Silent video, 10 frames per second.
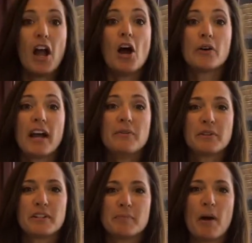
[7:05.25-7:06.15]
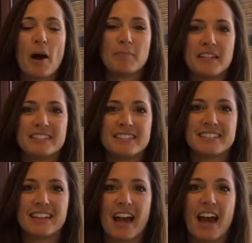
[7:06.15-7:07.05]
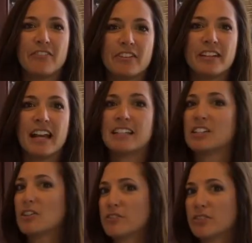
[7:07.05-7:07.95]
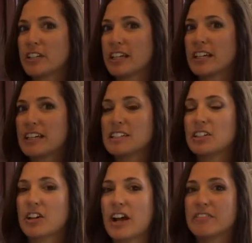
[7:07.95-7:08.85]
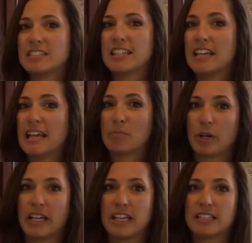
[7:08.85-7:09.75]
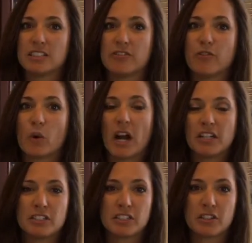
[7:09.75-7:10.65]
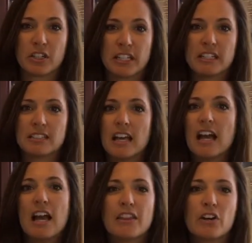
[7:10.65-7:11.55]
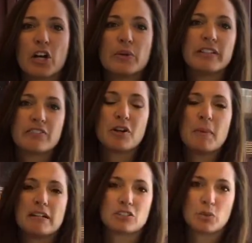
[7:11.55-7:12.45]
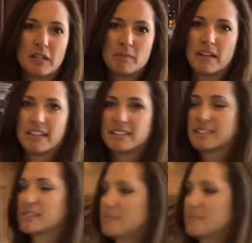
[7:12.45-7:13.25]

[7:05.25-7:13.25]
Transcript: Okay, we're going to pop these into the oven, and don't forget your oven's preheated to 400 degrees. They'll go in for about 20 minutes.